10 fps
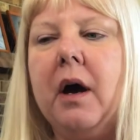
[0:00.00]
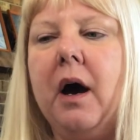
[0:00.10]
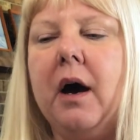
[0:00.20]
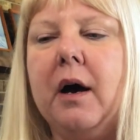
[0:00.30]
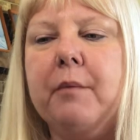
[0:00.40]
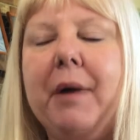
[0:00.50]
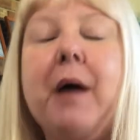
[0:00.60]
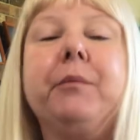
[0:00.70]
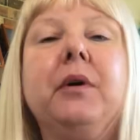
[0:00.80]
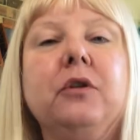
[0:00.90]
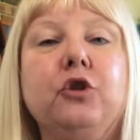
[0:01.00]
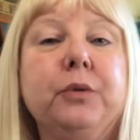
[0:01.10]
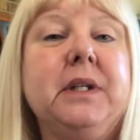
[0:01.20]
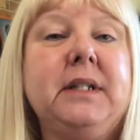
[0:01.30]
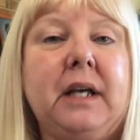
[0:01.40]
Um, I'm
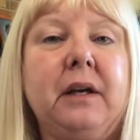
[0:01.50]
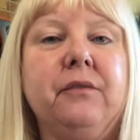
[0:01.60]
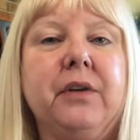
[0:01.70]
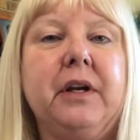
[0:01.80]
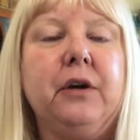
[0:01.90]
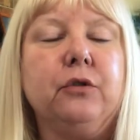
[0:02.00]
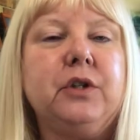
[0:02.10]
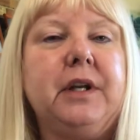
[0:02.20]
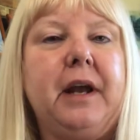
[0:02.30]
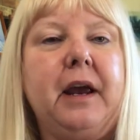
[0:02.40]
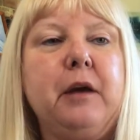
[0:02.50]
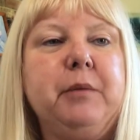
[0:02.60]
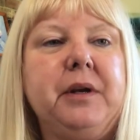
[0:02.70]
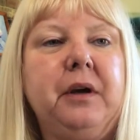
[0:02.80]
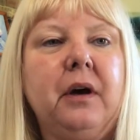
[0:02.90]
doing a second video today
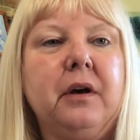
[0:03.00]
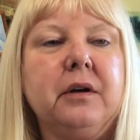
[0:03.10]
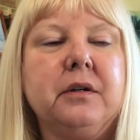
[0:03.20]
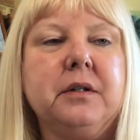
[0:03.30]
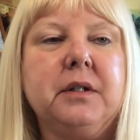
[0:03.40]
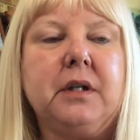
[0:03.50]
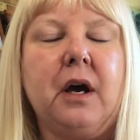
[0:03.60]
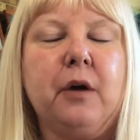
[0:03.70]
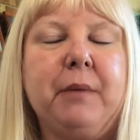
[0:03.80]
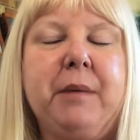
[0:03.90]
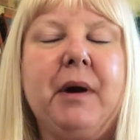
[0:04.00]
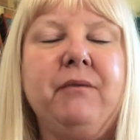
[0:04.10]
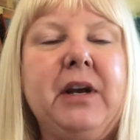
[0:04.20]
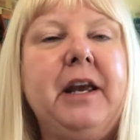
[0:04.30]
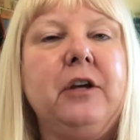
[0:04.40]
because um, I'm on
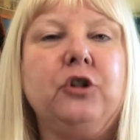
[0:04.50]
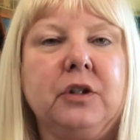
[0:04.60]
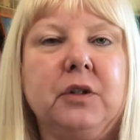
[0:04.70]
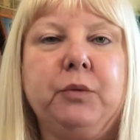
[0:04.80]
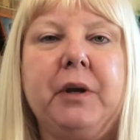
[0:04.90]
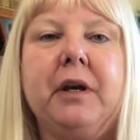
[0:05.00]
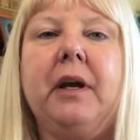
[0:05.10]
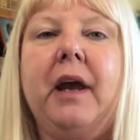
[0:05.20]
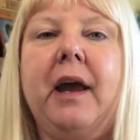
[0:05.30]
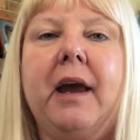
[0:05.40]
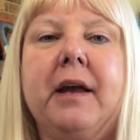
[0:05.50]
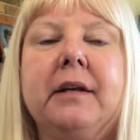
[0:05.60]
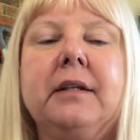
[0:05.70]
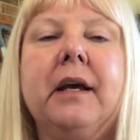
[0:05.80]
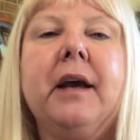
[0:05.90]
vacation this week
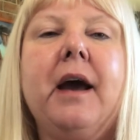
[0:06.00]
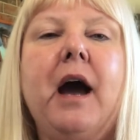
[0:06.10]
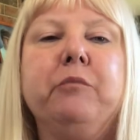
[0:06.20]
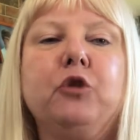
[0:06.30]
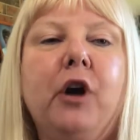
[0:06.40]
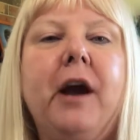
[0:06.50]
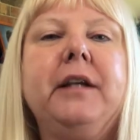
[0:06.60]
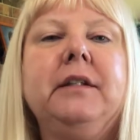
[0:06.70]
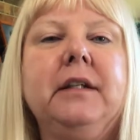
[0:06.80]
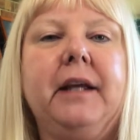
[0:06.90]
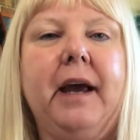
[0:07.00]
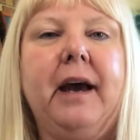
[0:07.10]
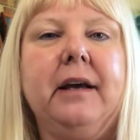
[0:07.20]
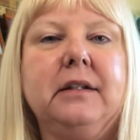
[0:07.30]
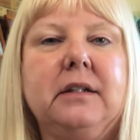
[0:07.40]
and I'm trying to
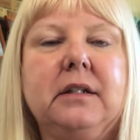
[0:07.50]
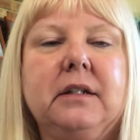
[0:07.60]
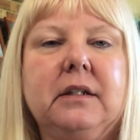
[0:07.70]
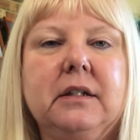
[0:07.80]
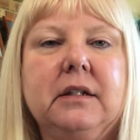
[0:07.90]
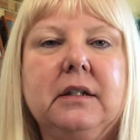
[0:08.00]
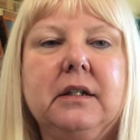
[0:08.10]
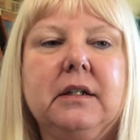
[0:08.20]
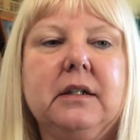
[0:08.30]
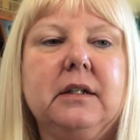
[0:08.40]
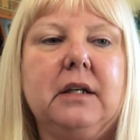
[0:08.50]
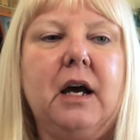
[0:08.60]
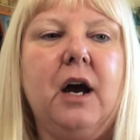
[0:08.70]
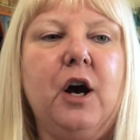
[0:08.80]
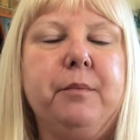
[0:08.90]
get
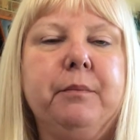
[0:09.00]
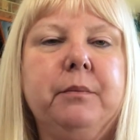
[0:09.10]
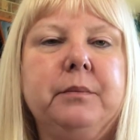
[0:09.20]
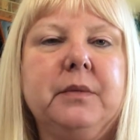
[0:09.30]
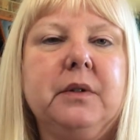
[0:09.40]
um,